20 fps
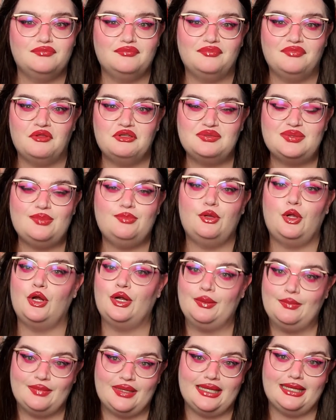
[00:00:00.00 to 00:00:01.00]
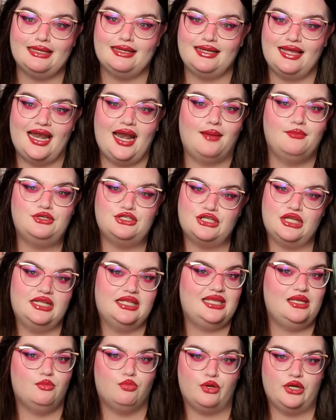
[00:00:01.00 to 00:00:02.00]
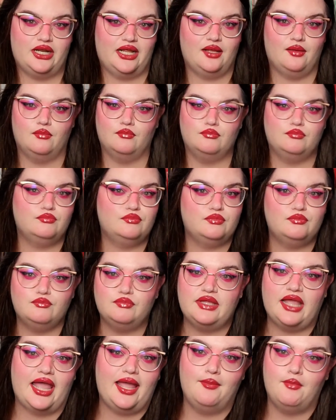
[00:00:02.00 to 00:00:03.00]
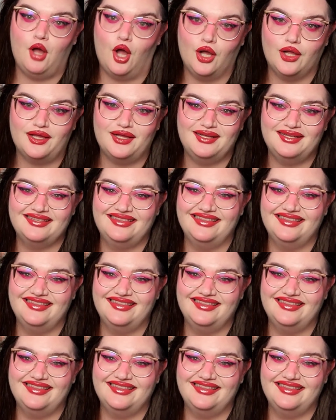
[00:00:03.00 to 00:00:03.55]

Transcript: those people aren't me and I'm just gonna keep reading gay manga.